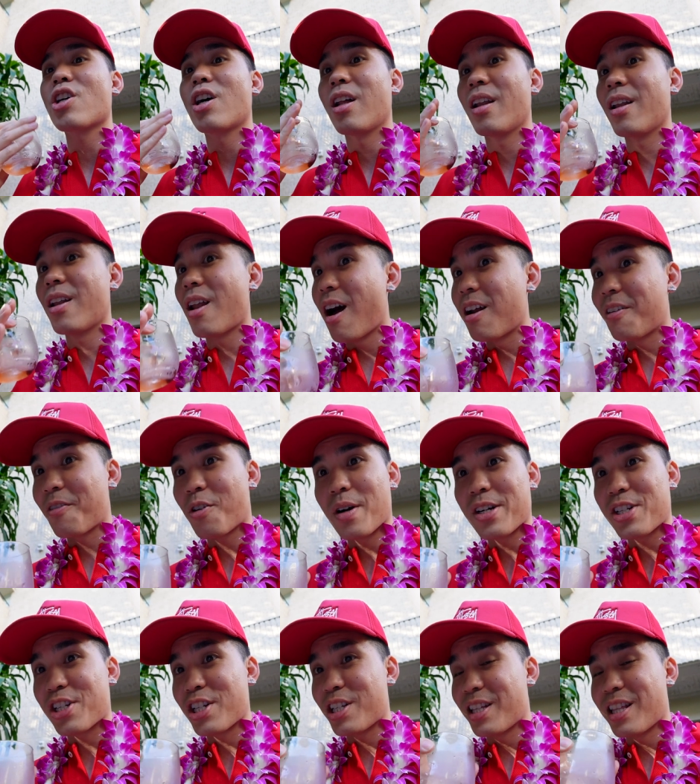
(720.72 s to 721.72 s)
a lot of
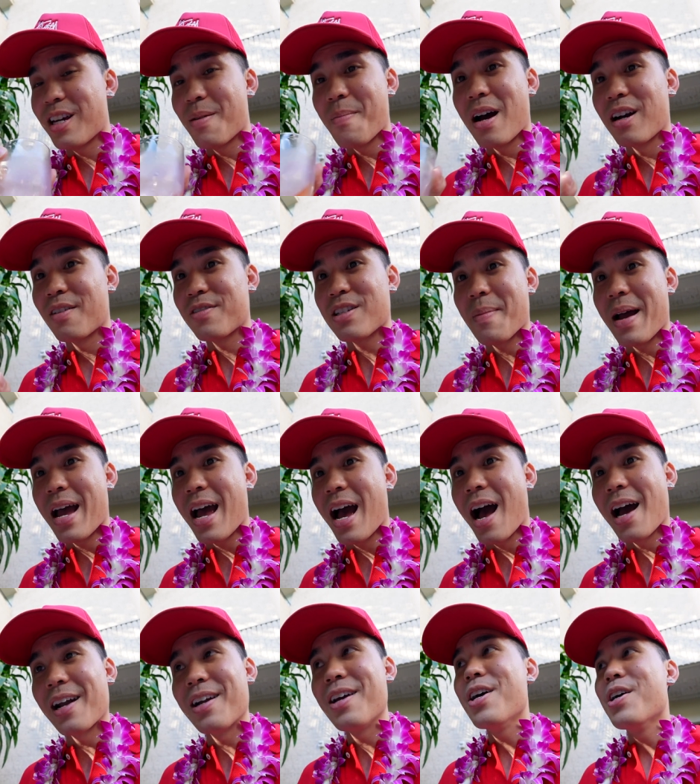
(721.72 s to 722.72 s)
questions in the amount of time I
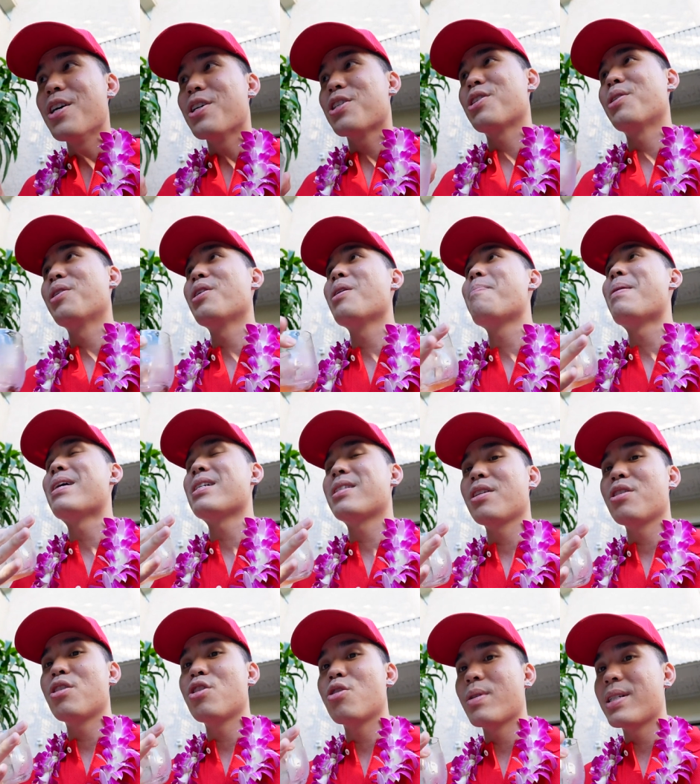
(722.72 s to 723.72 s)
had. So the best
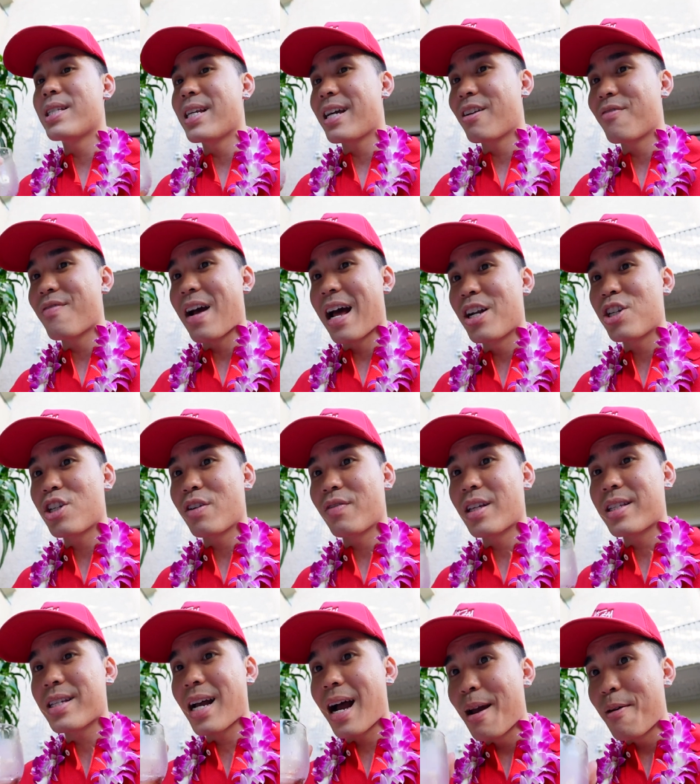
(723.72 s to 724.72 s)
thing to do is take advantage of
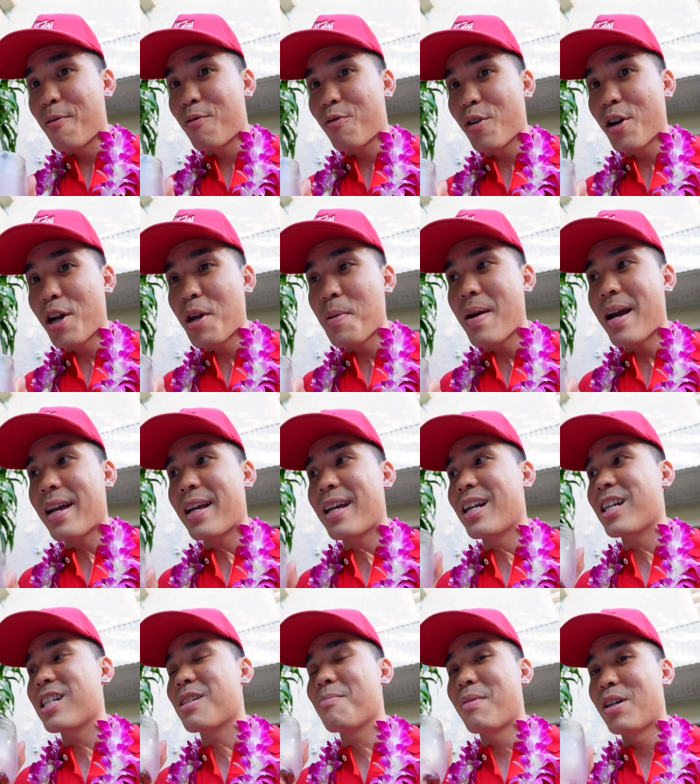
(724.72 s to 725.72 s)
the time frame and
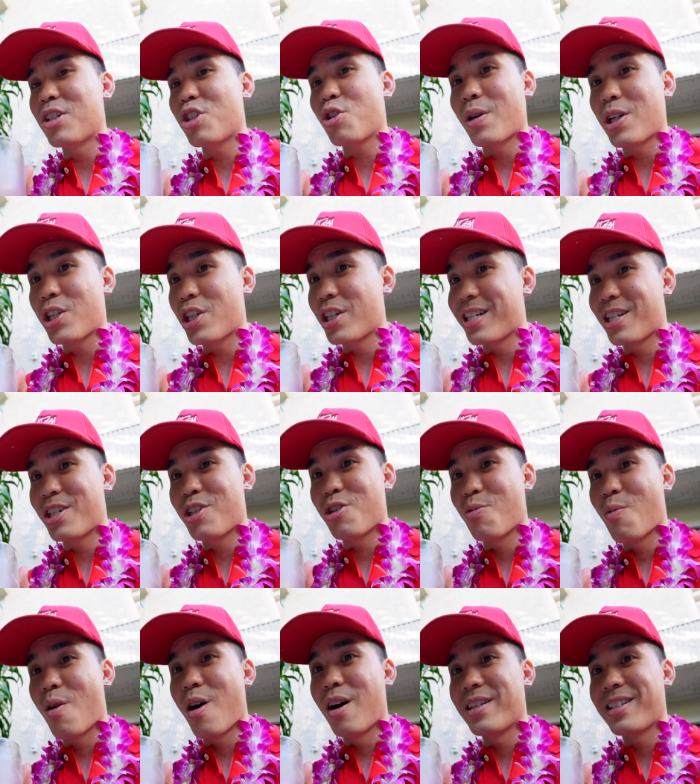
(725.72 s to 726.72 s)
get as much questions as
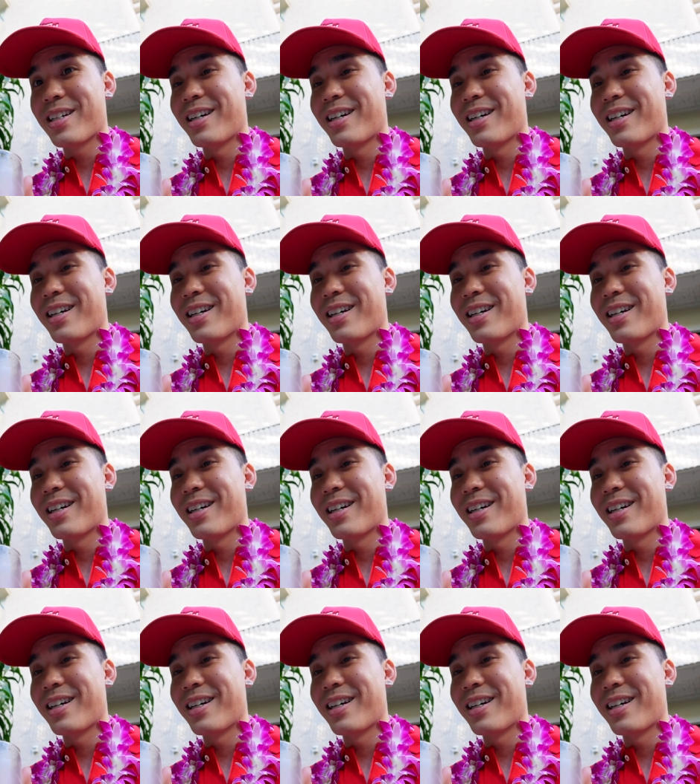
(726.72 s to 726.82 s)
you want